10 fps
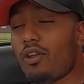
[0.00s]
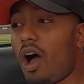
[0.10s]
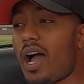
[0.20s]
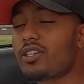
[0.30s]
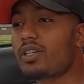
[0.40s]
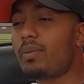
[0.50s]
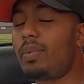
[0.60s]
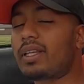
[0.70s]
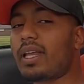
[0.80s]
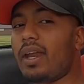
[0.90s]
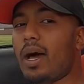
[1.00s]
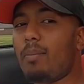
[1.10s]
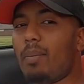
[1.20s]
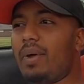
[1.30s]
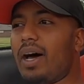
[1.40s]
No, I actually picked that
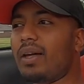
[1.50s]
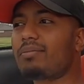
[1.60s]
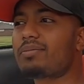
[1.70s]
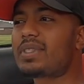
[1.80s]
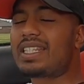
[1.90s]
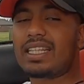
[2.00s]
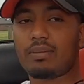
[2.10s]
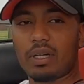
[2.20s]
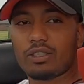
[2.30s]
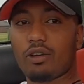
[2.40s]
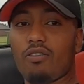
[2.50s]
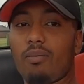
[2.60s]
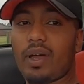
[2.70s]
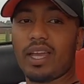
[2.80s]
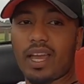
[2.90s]
up about 6 months ago
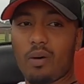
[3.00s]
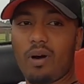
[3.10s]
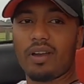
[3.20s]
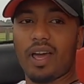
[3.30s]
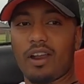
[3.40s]
for my EK1.